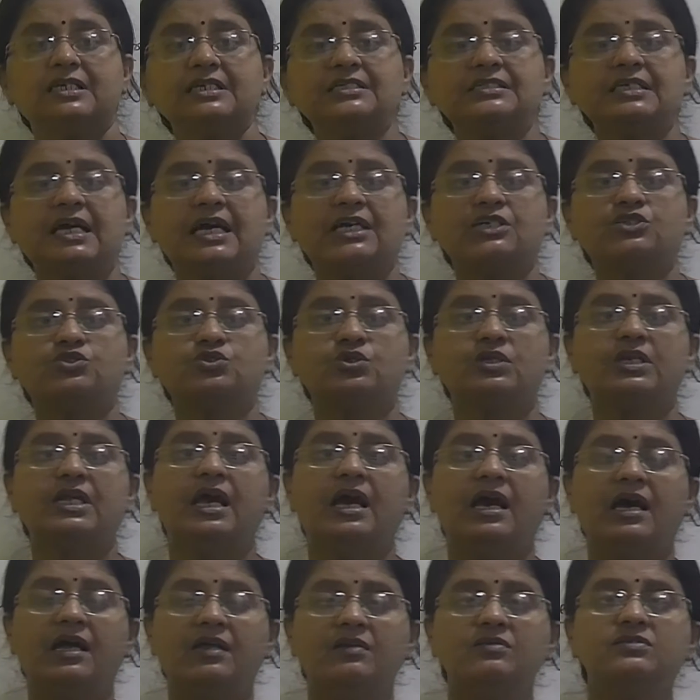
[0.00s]
this actually
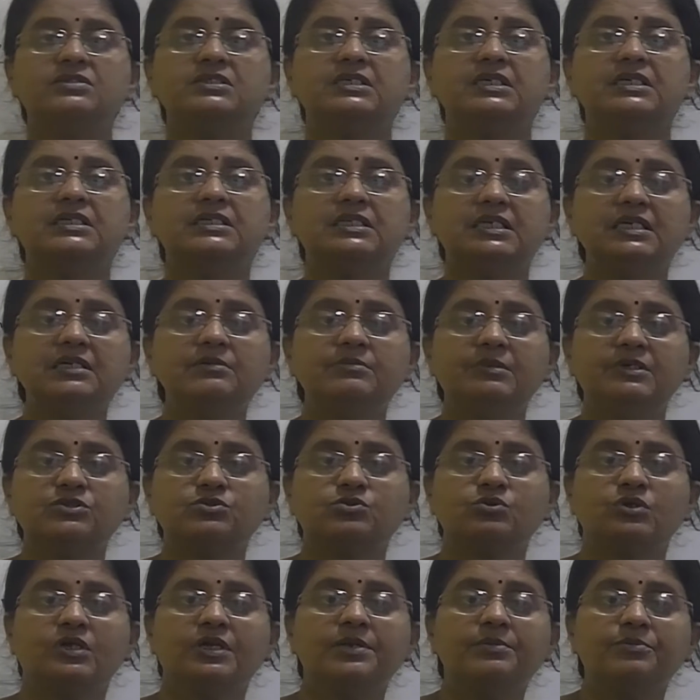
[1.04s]
helps in the
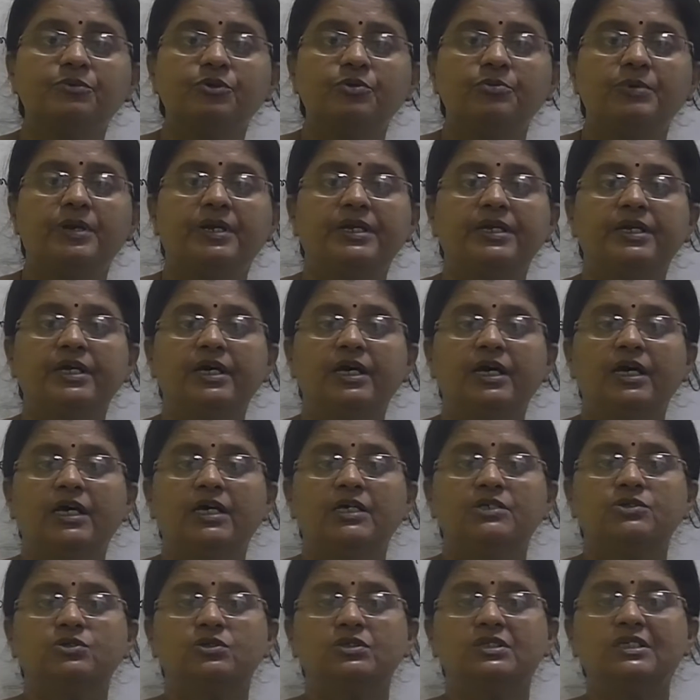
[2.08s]
muscular movement.
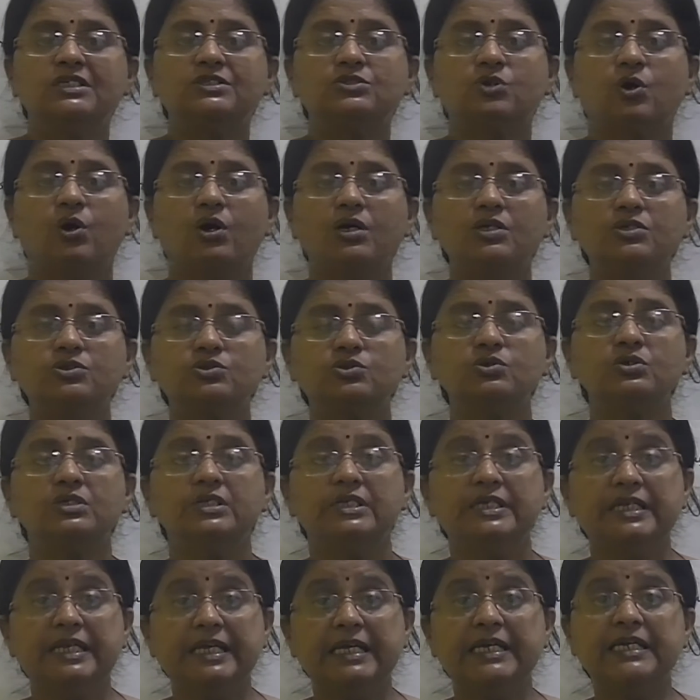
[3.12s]
So this also
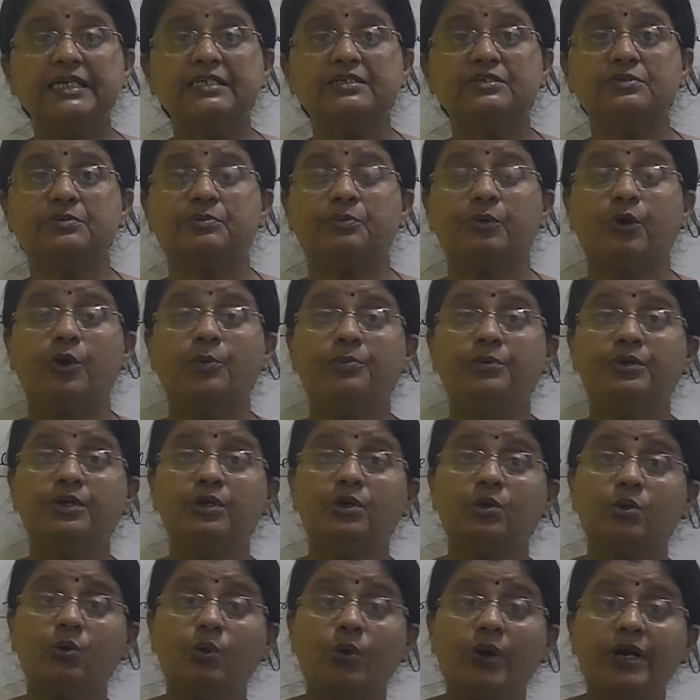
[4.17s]
needs
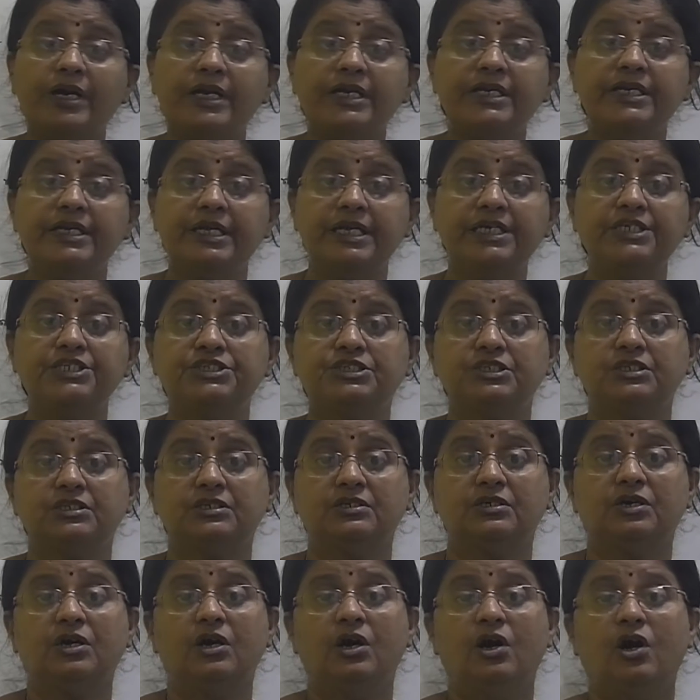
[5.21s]
proper
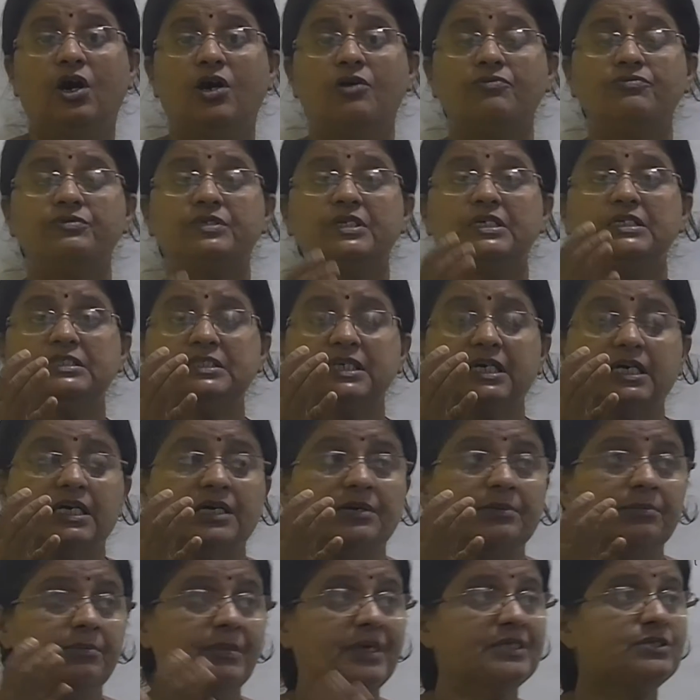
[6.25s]
coordination of this
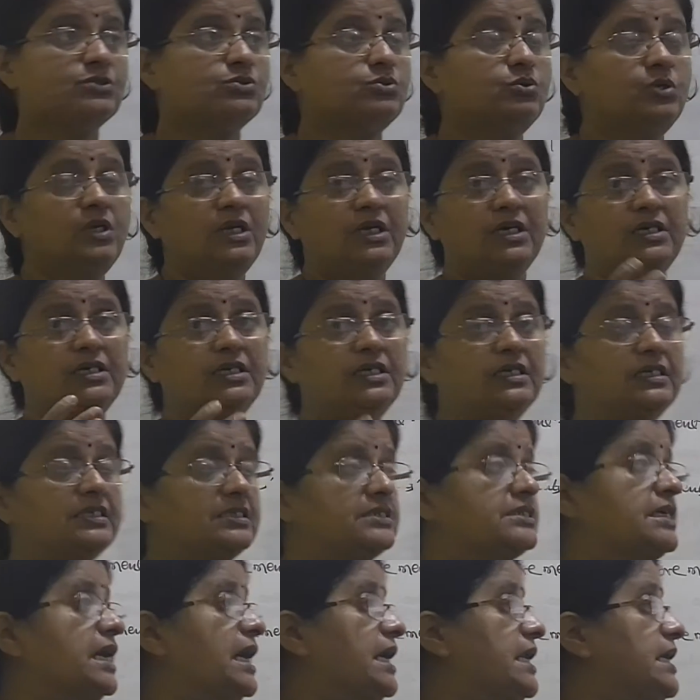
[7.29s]
muscular,
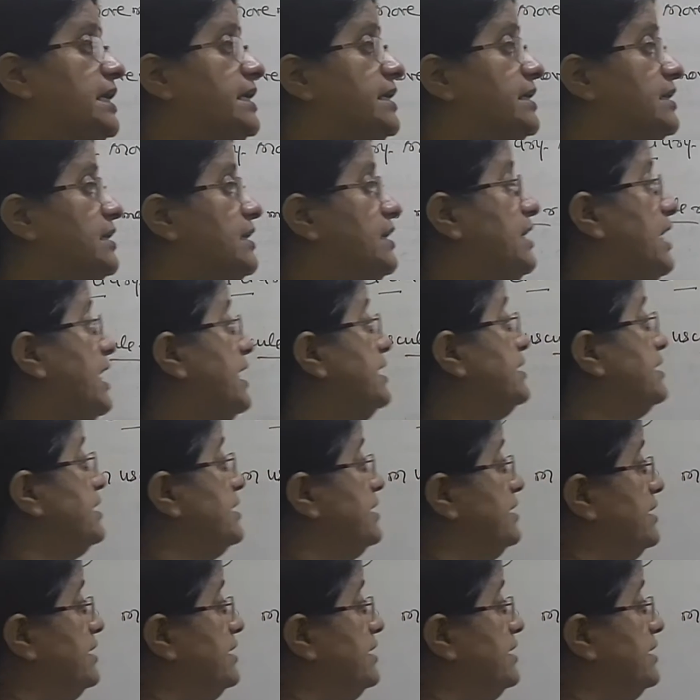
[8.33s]
skeletal and the